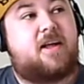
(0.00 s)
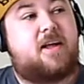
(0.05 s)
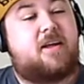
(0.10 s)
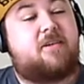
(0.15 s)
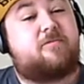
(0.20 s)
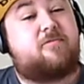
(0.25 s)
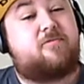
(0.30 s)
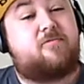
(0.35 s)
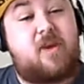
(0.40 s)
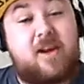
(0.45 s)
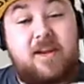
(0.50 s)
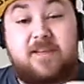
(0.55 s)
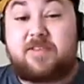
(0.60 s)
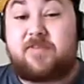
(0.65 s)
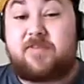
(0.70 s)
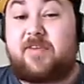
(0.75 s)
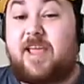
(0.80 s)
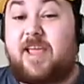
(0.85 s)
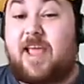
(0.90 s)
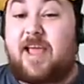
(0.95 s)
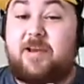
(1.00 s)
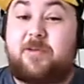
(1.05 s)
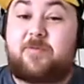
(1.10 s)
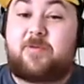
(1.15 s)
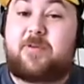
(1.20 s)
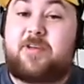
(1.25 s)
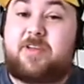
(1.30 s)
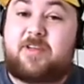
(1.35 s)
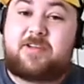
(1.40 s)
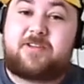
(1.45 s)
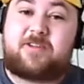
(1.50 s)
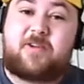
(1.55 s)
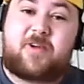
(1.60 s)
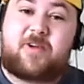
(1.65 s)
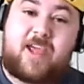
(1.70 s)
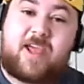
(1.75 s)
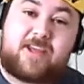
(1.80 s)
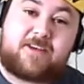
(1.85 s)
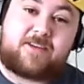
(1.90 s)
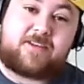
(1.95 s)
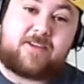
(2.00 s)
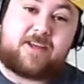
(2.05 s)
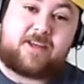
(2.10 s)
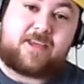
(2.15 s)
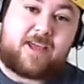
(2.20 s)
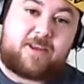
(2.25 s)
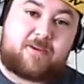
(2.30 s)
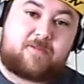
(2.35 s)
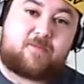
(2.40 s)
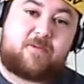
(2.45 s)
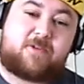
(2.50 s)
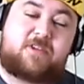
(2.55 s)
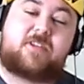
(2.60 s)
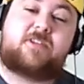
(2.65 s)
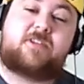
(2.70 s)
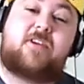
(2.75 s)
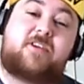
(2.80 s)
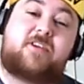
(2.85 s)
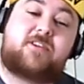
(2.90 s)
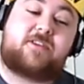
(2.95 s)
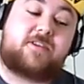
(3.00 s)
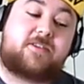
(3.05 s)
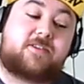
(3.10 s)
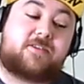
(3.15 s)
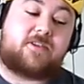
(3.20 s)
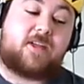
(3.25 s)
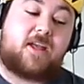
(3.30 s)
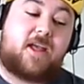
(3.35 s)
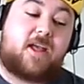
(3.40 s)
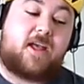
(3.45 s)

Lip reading: was relatively eloquent in his own head again, which is nice because